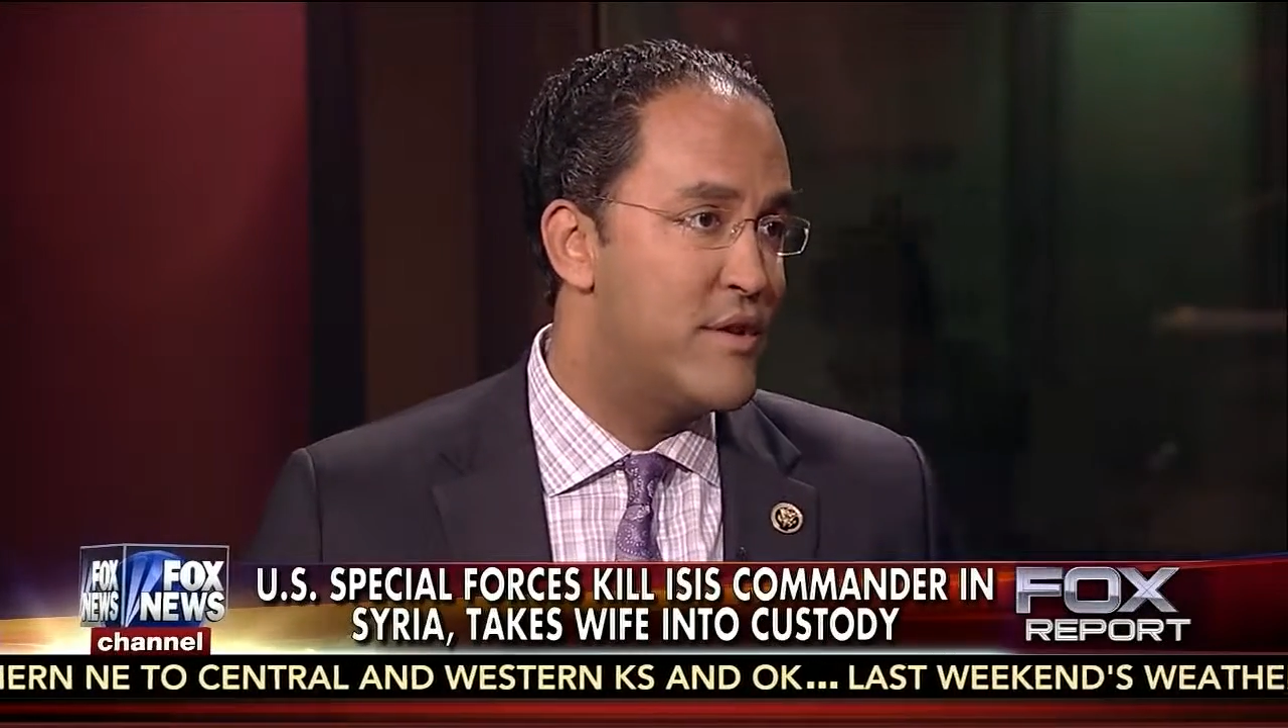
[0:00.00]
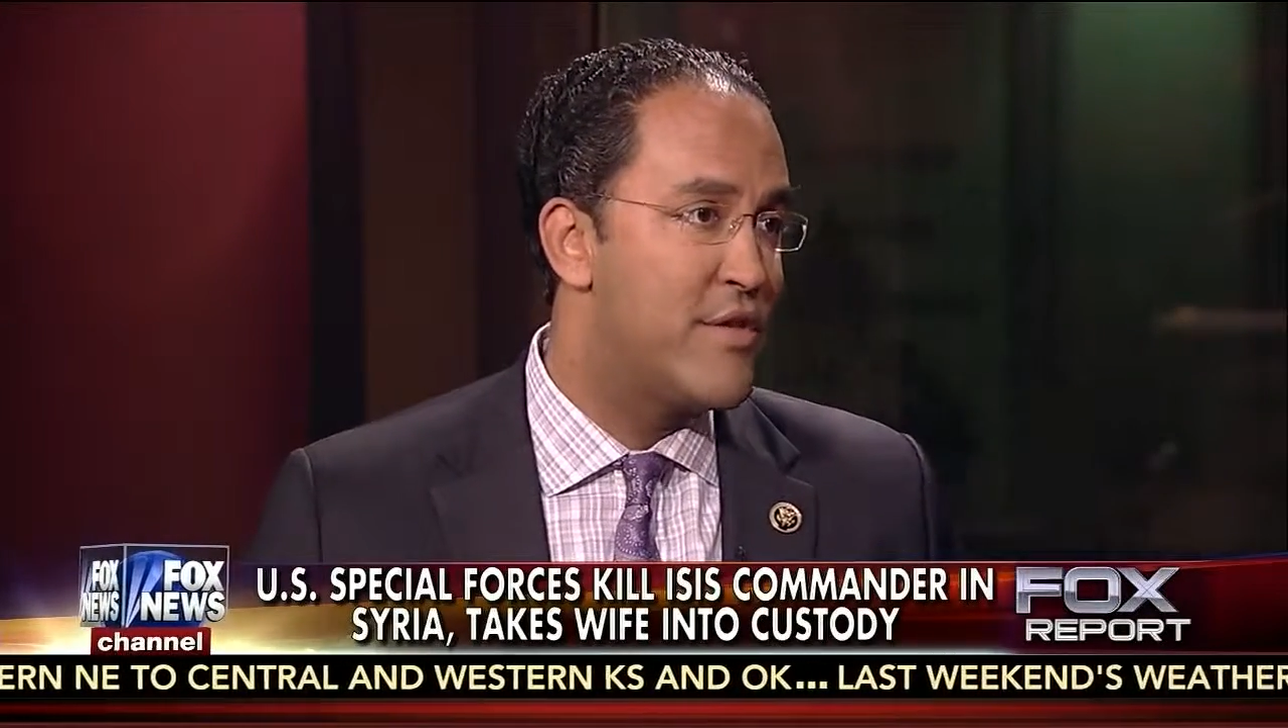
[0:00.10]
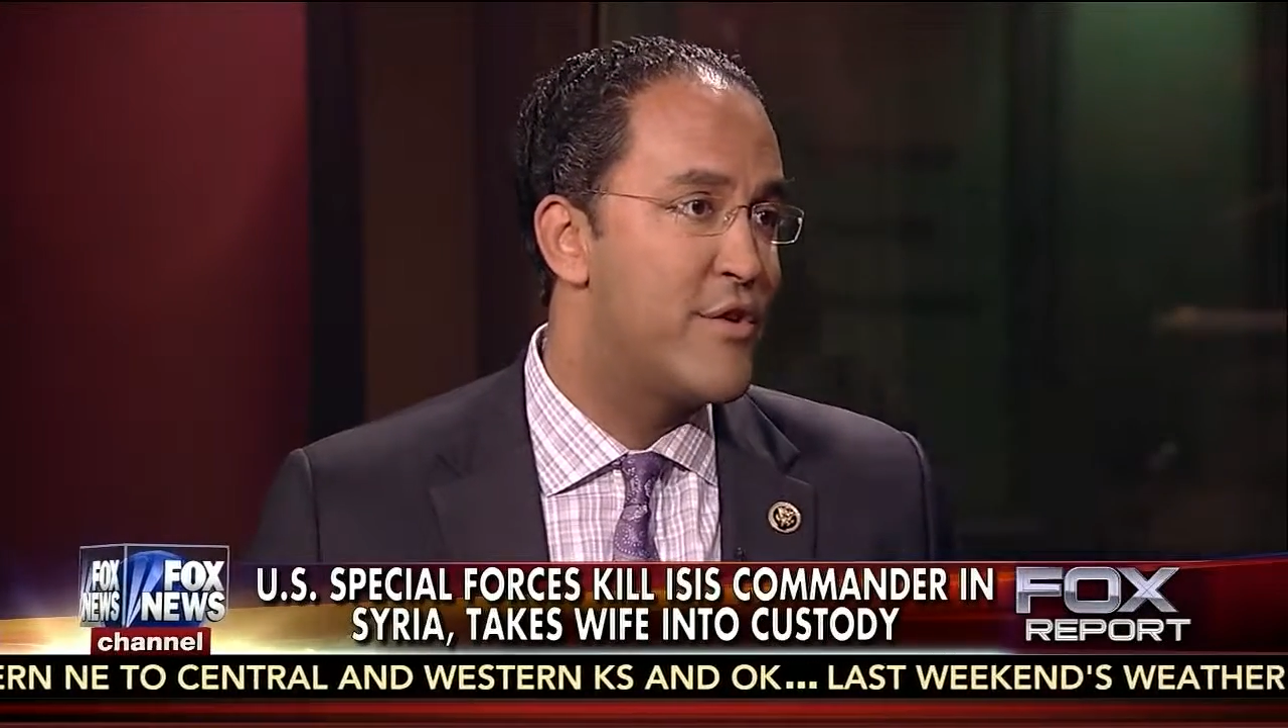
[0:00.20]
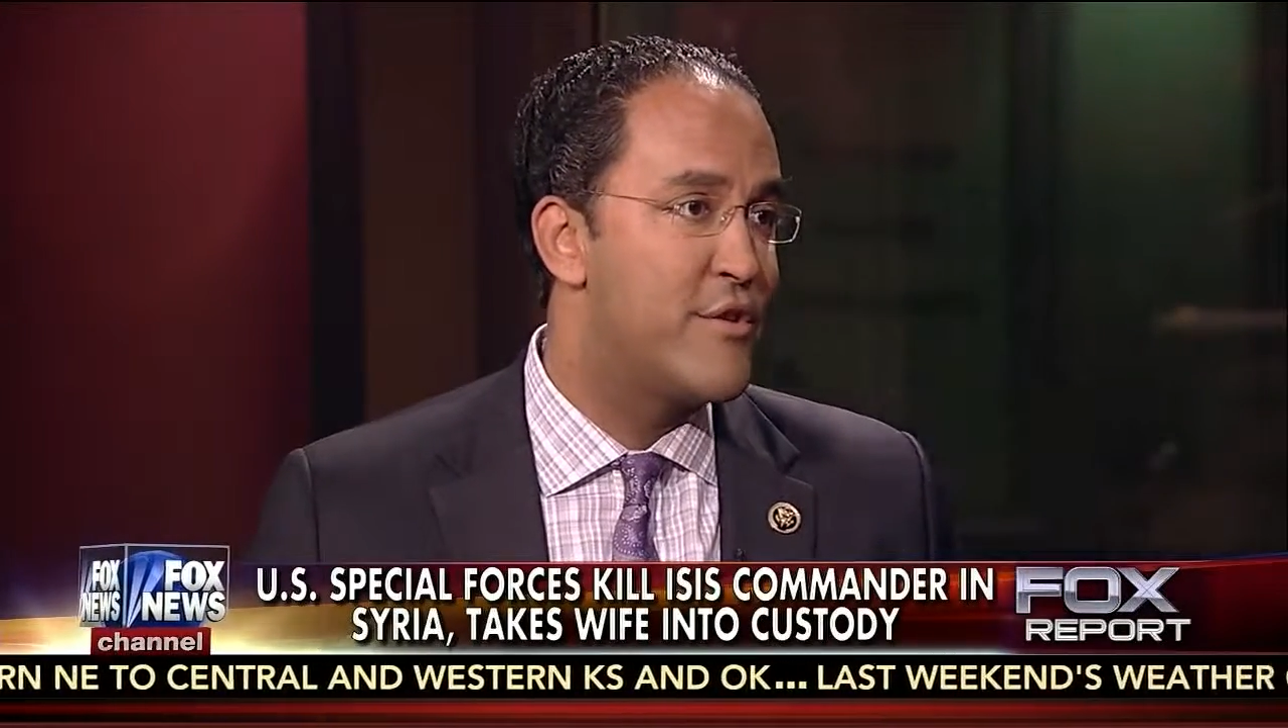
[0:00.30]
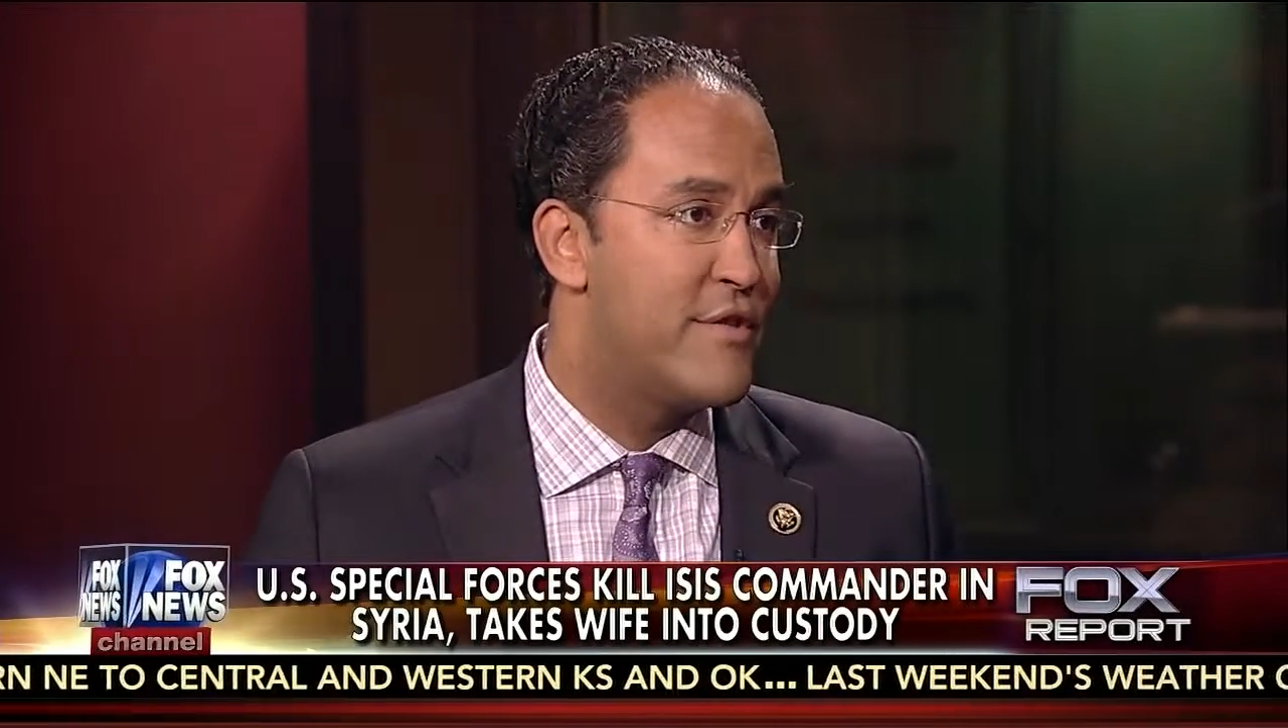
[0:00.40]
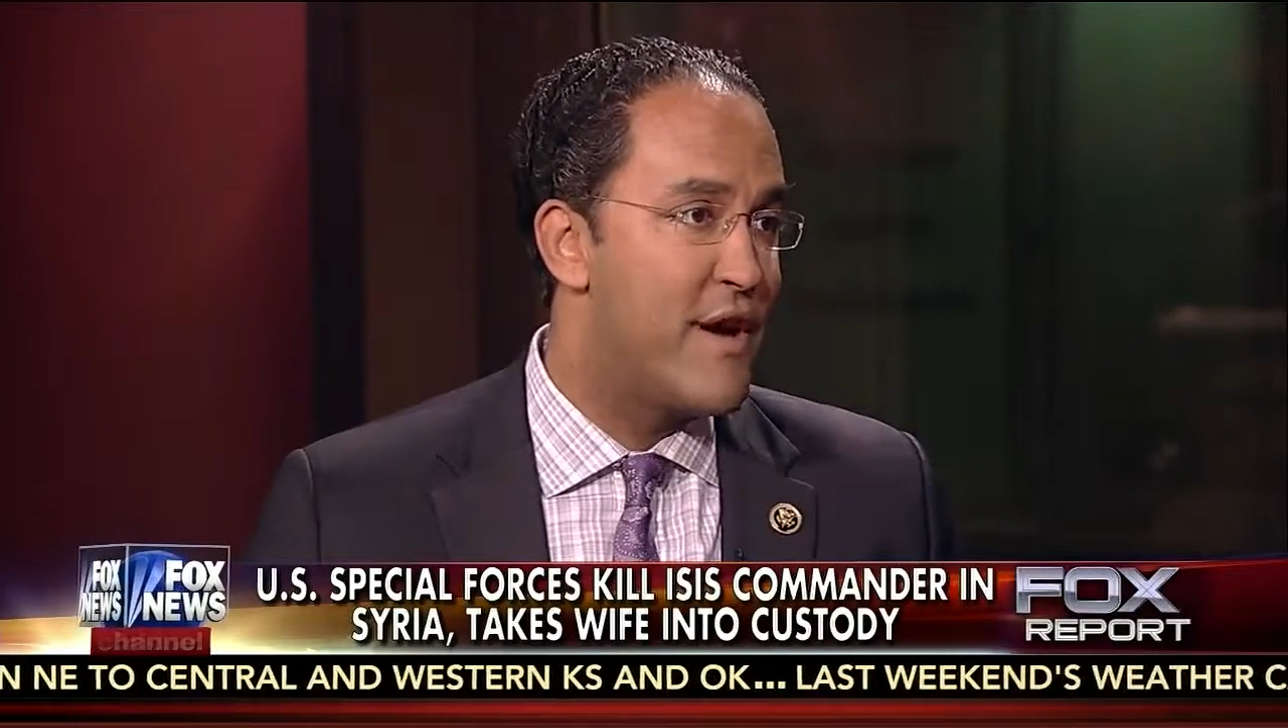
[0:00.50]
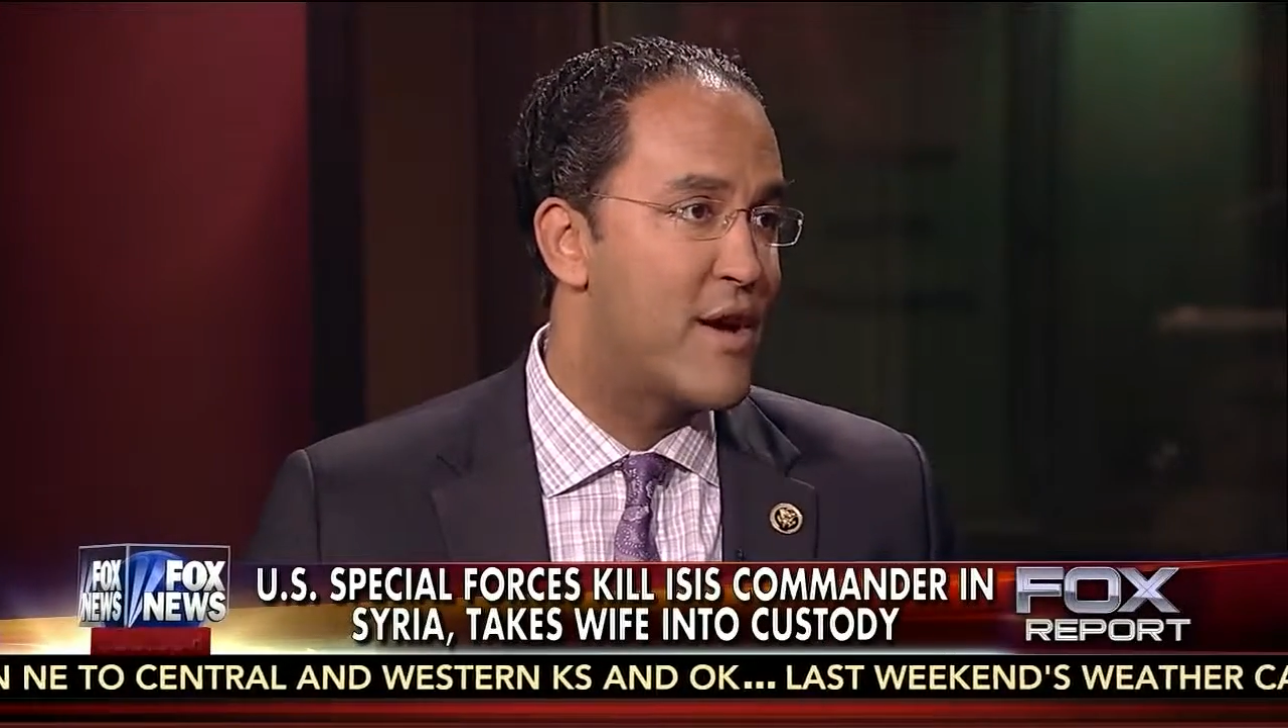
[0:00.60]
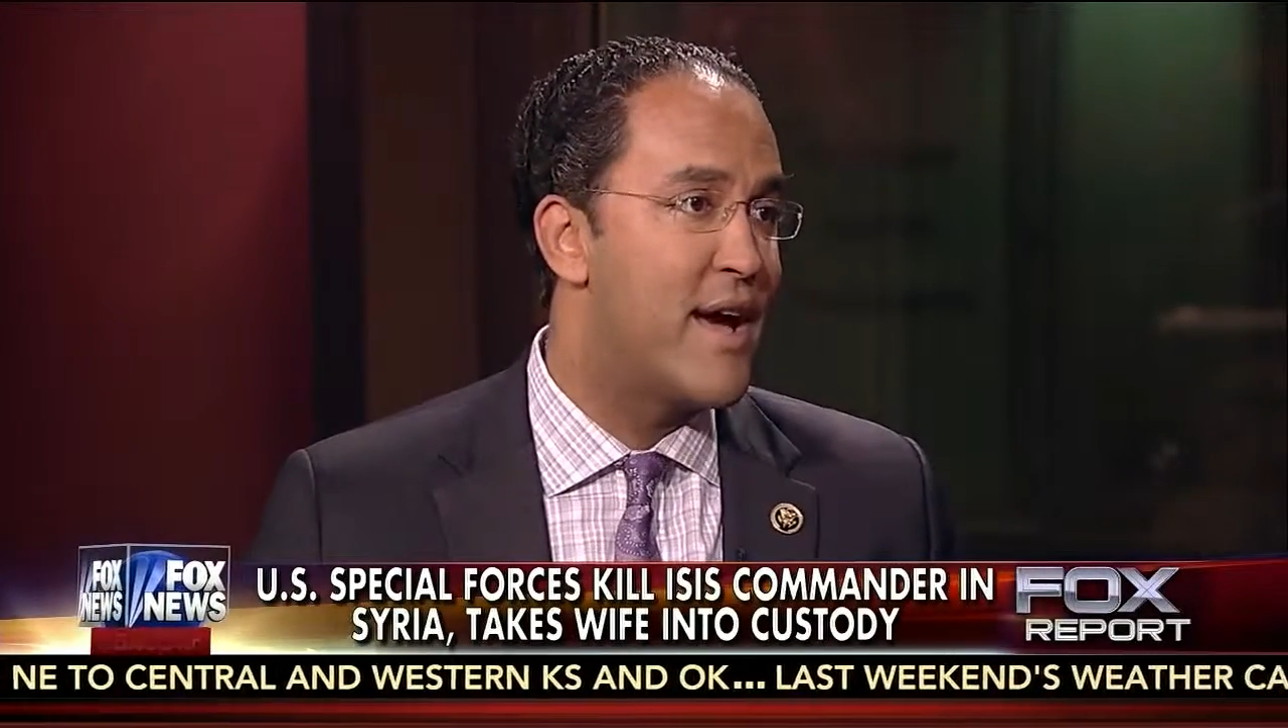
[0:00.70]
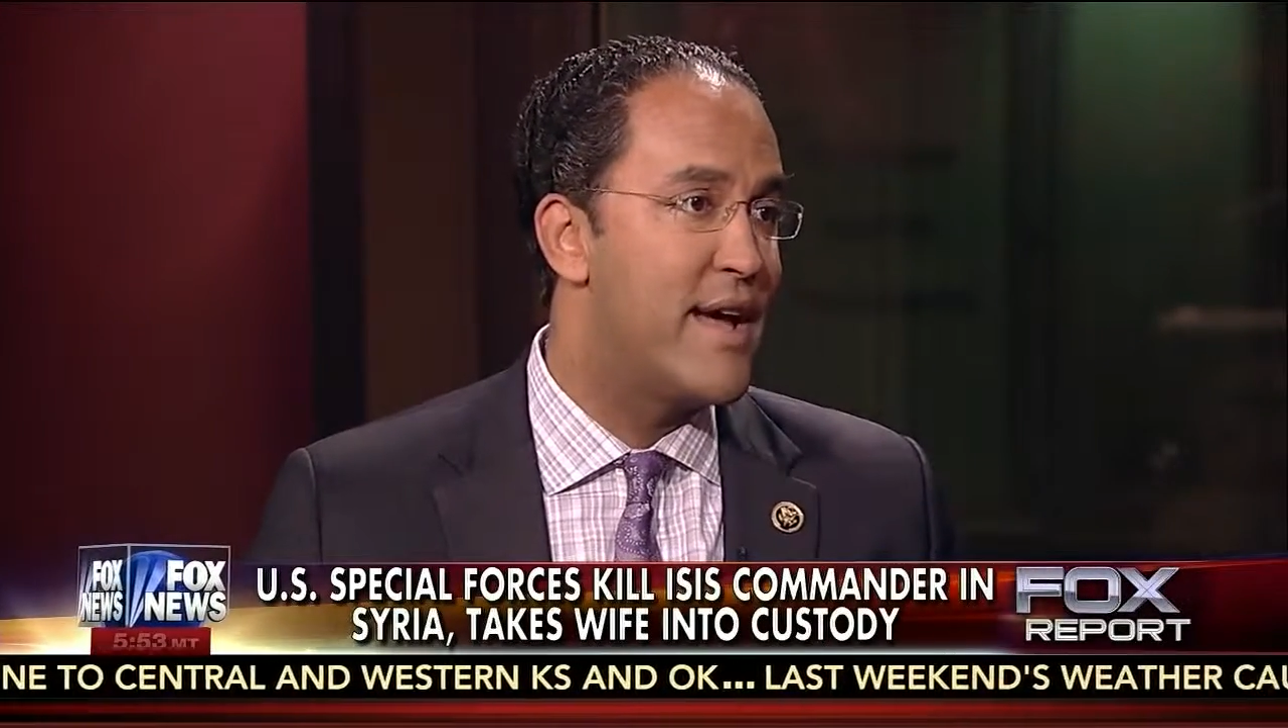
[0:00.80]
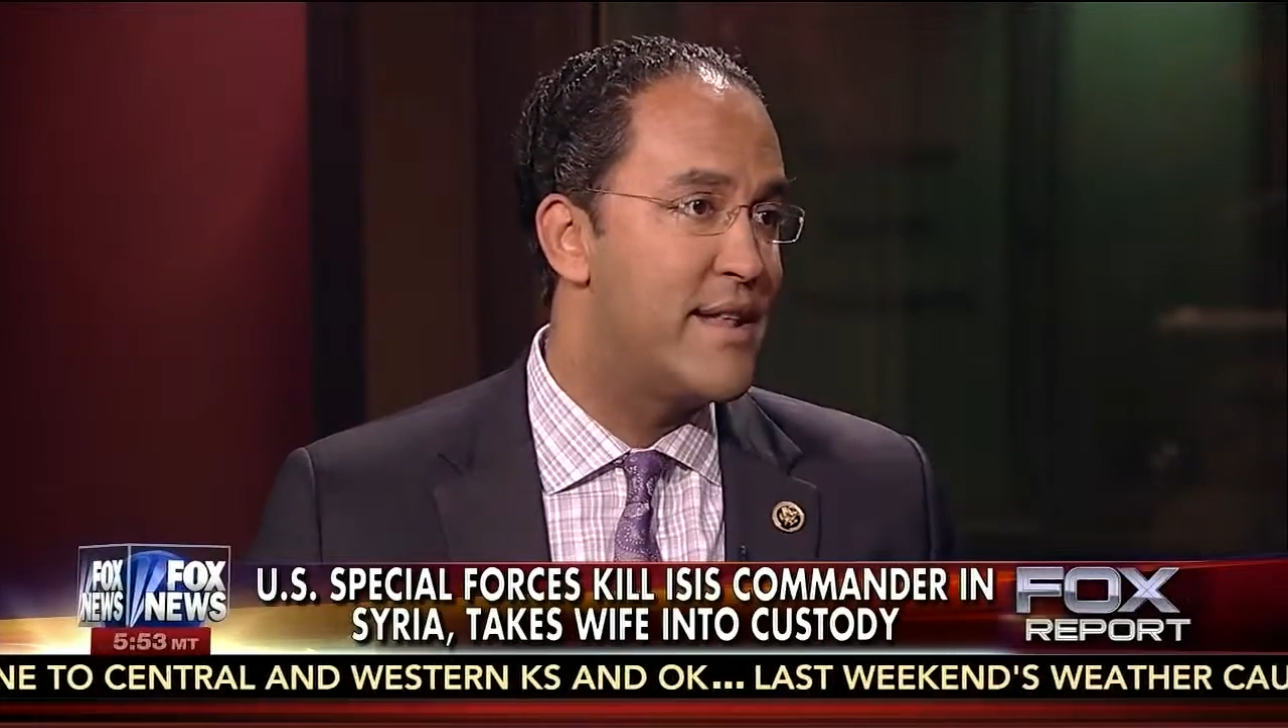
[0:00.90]
a third of Al
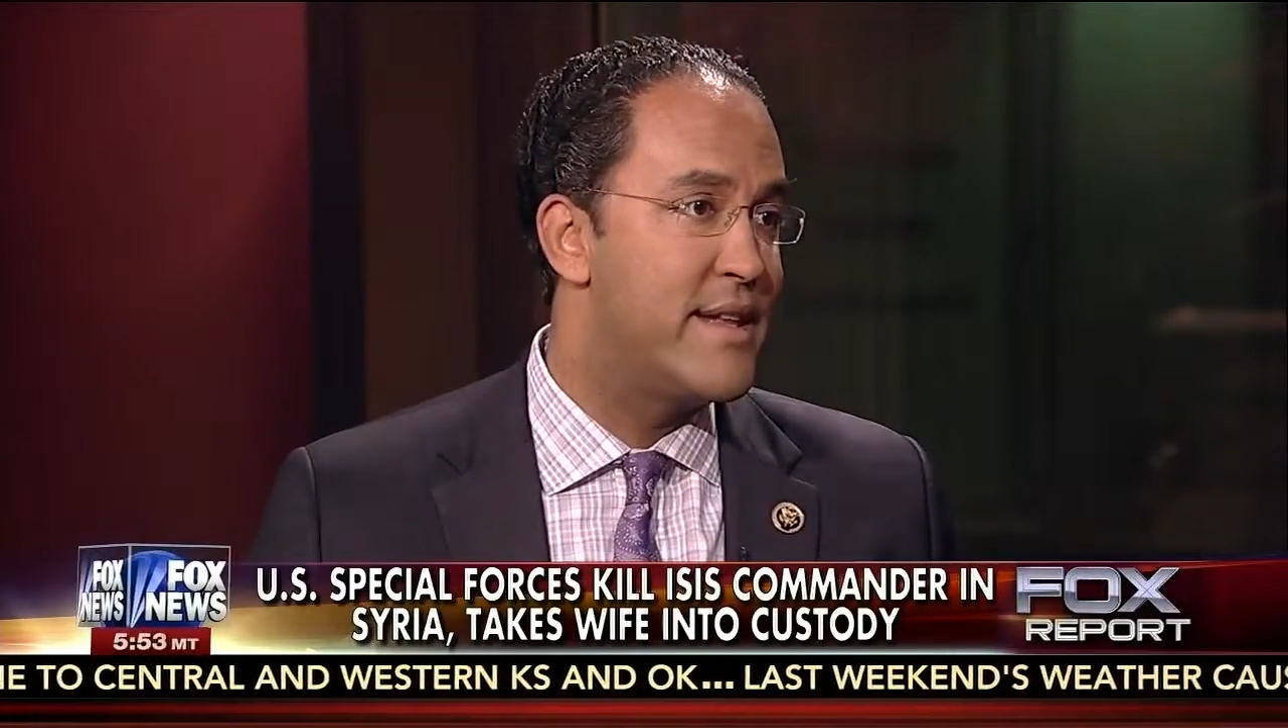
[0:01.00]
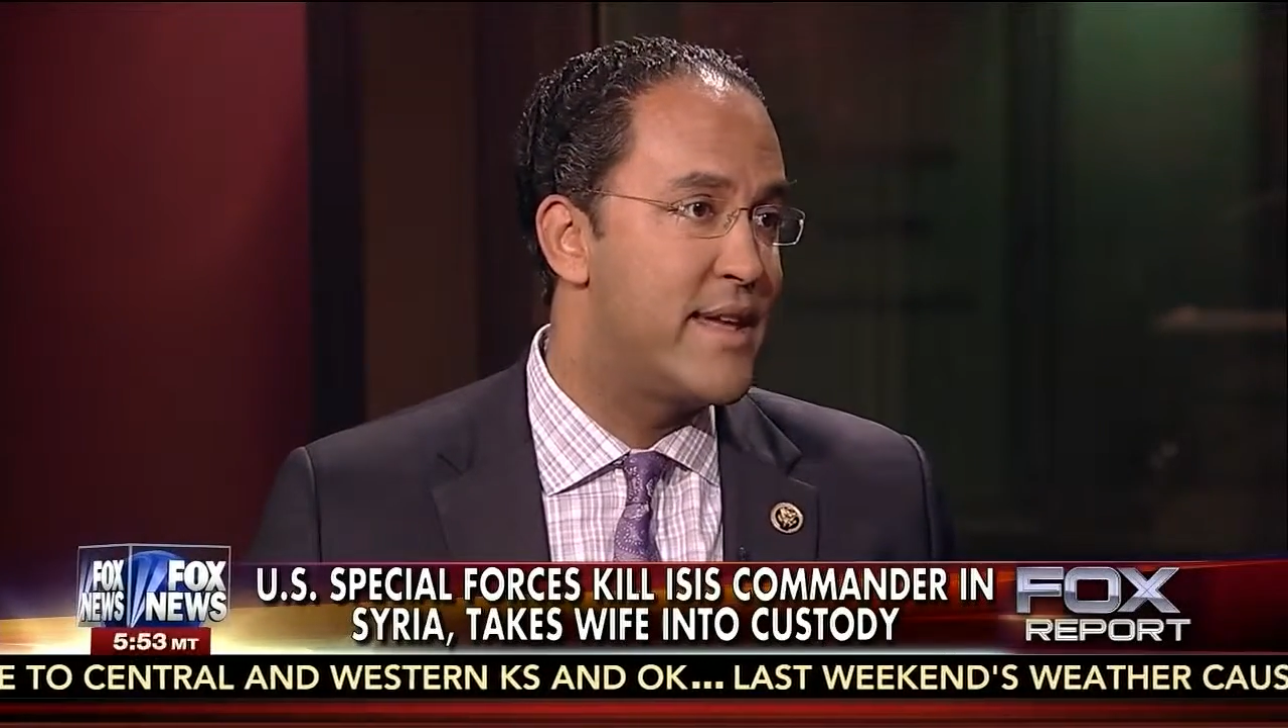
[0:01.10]
Qaeda